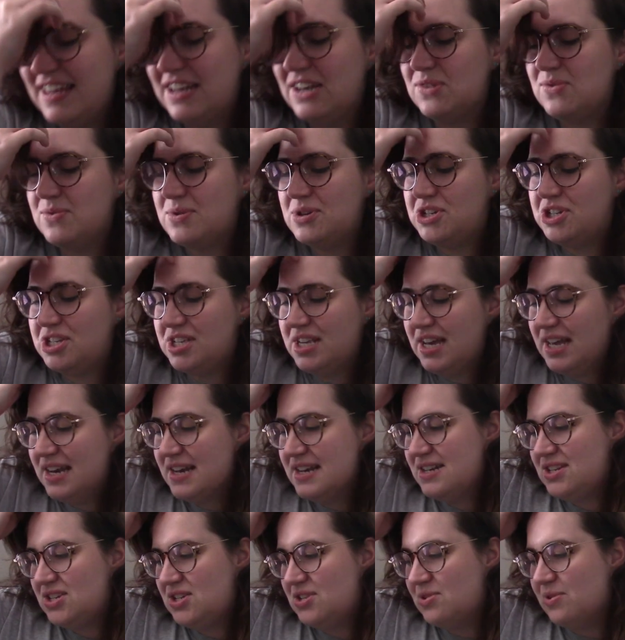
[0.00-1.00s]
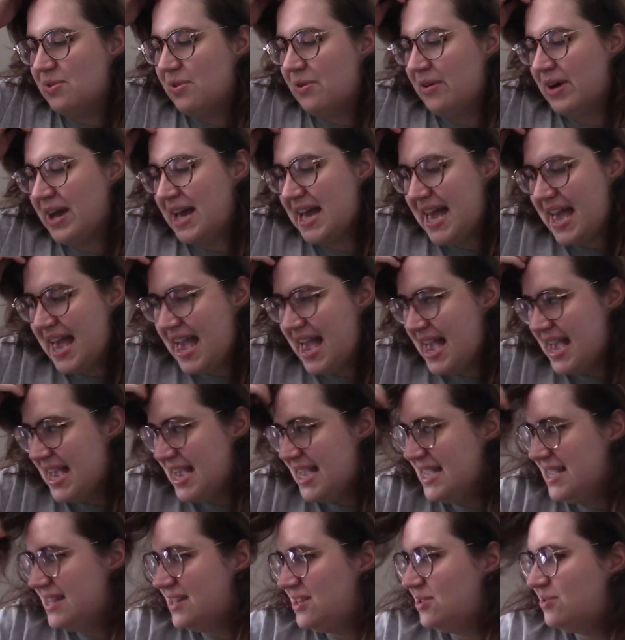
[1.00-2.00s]
do what you gotta do,
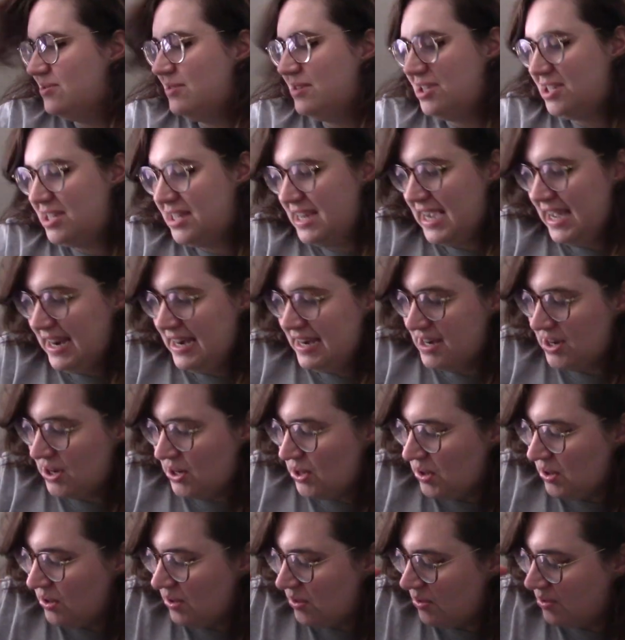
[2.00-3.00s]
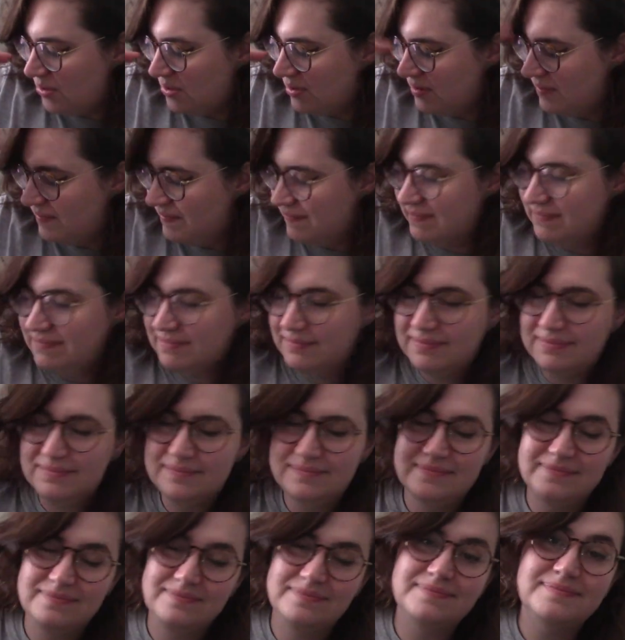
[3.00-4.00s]
okay? You do what you gotta do.
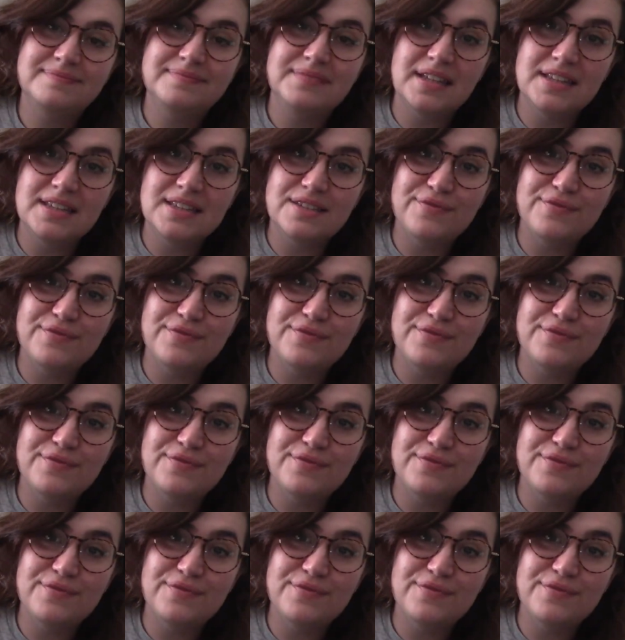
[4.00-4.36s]
It's